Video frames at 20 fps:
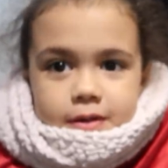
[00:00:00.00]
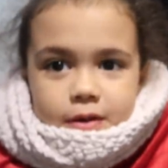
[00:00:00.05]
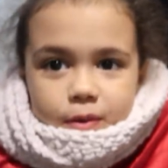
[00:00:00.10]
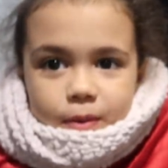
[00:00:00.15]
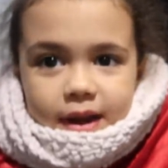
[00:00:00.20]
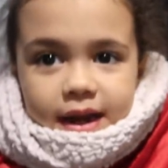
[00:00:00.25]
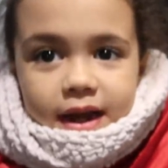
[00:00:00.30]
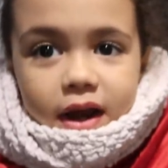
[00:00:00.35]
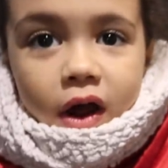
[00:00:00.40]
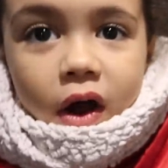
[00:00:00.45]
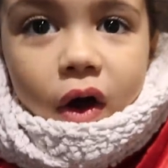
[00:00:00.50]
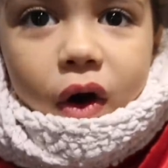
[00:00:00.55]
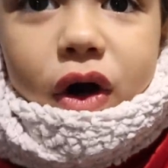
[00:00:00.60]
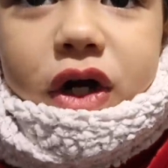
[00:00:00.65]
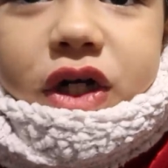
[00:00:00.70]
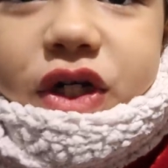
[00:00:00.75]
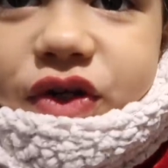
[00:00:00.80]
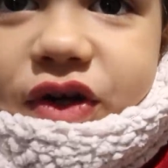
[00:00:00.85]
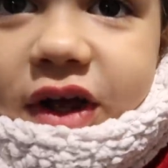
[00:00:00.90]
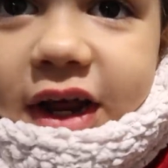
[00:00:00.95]
Between
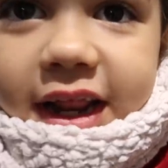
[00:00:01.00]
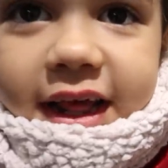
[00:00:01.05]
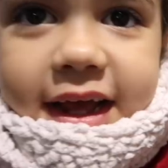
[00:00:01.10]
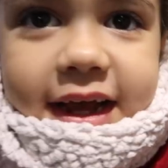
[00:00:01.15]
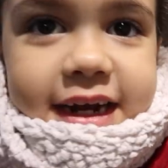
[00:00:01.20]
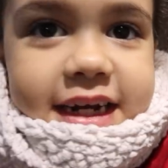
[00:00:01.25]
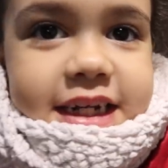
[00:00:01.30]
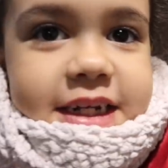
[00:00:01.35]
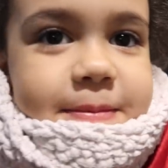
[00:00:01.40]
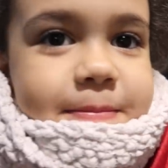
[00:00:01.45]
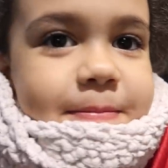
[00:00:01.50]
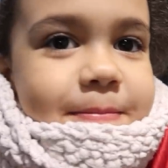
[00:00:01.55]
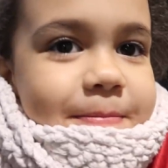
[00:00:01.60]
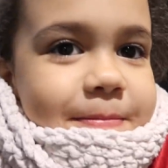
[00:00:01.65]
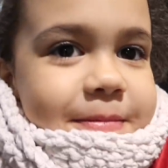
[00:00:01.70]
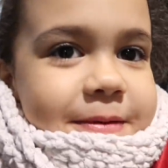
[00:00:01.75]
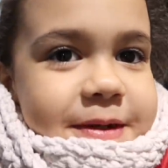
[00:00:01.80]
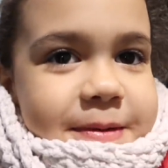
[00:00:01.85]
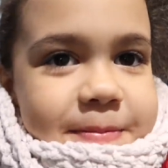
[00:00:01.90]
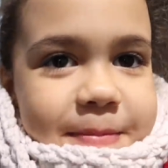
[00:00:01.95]
Australia and
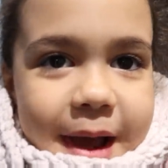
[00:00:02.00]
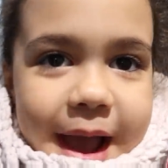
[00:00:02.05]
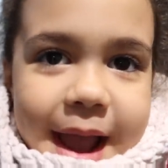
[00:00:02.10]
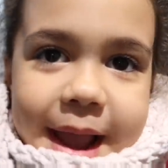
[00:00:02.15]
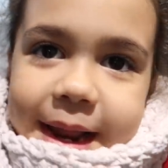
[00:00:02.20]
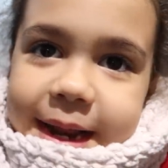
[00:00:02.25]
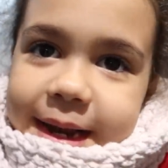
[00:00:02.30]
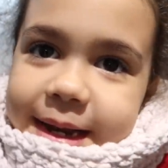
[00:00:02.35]
Spain.